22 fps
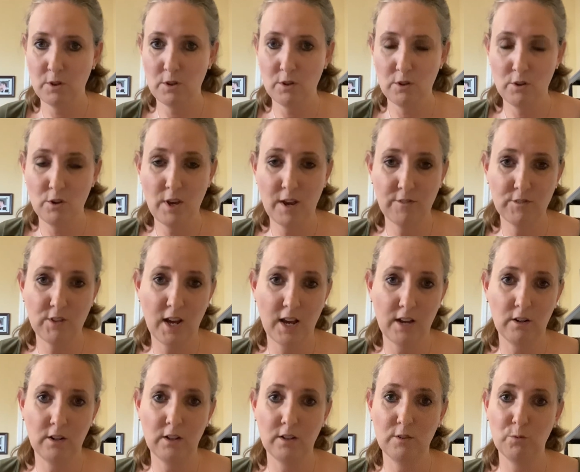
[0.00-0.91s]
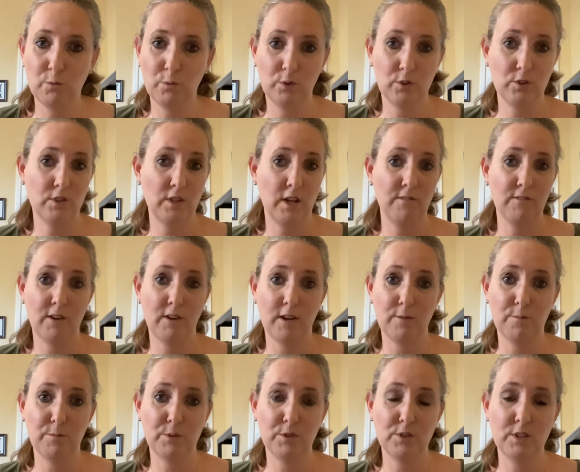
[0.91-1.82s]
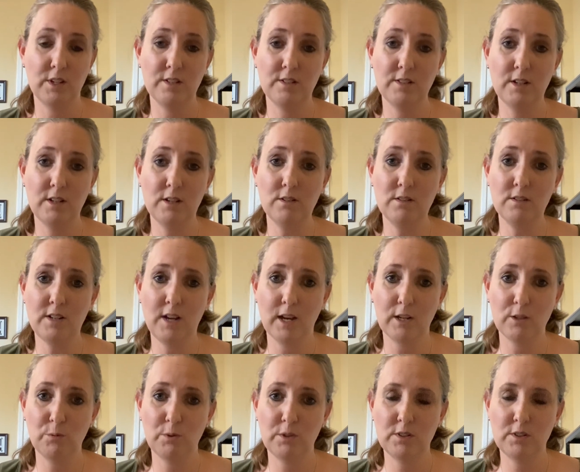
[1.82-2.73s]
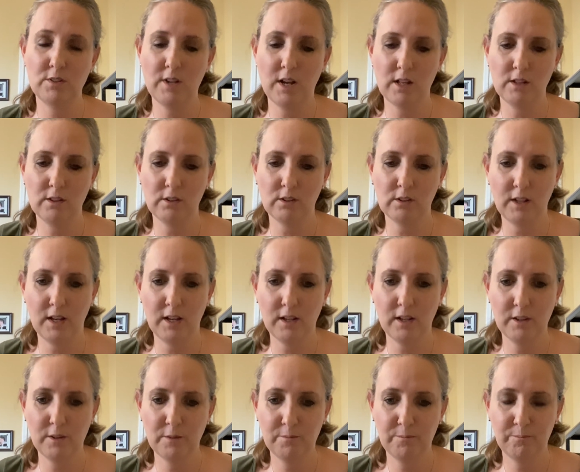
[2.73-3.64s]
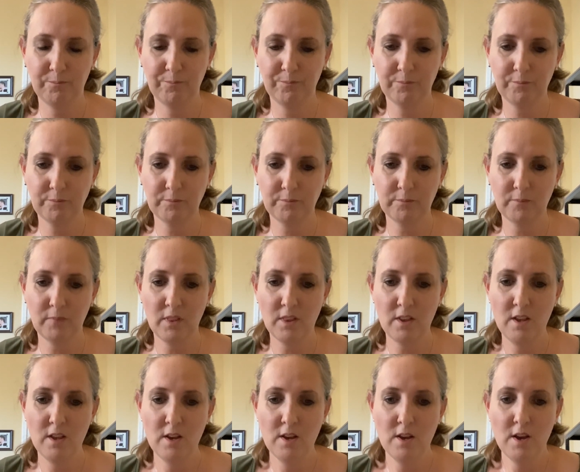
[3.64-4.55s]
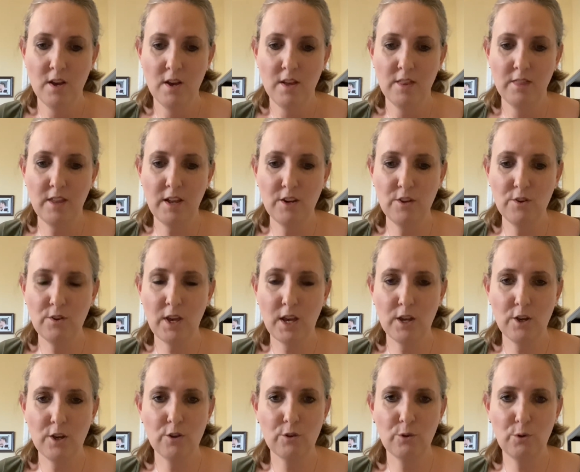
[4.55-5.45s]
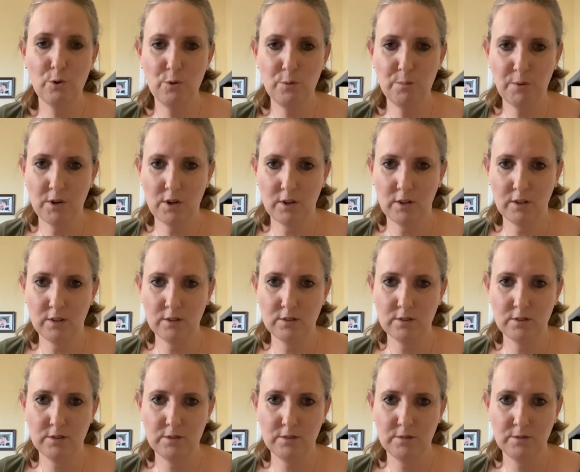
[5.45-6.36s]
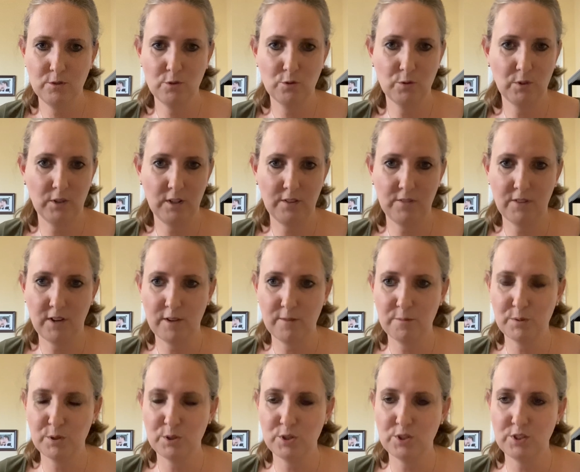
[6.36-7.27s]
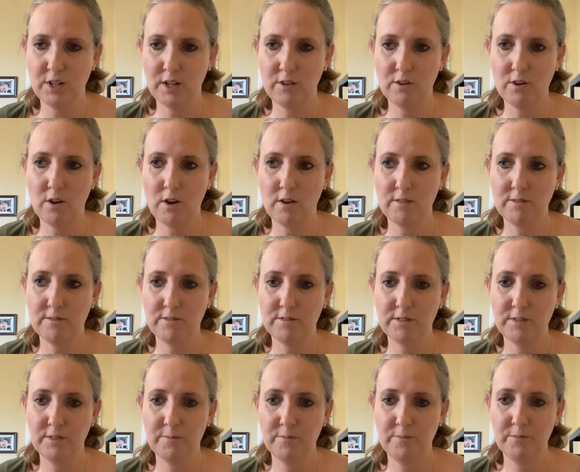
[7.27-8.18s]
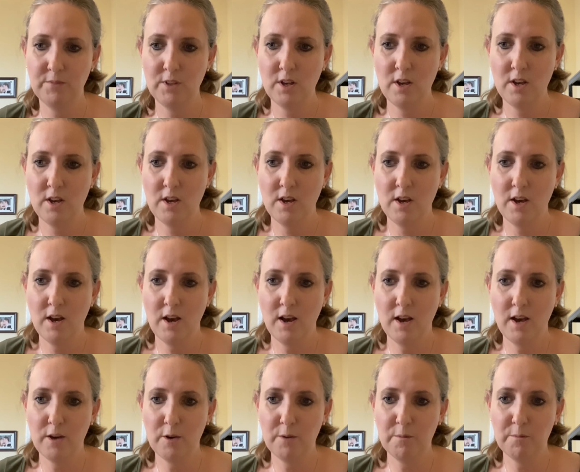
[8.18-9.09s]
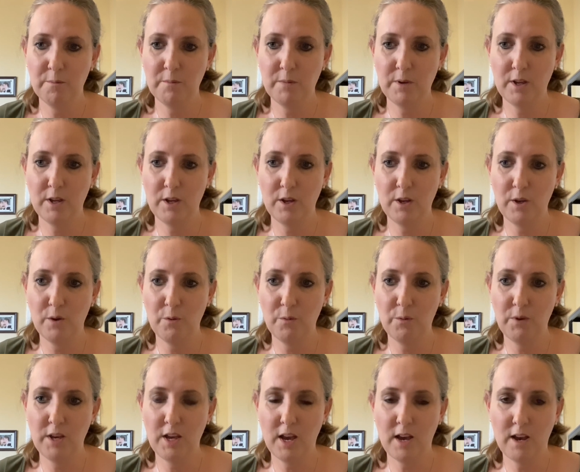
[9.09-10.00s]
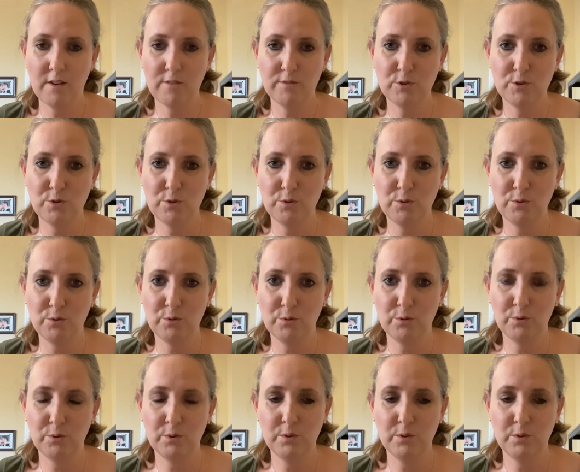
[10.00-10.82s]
you have to add on, we'll say 5% sales tax. What does that look like? Then you get your coupons, 25% off. And we have to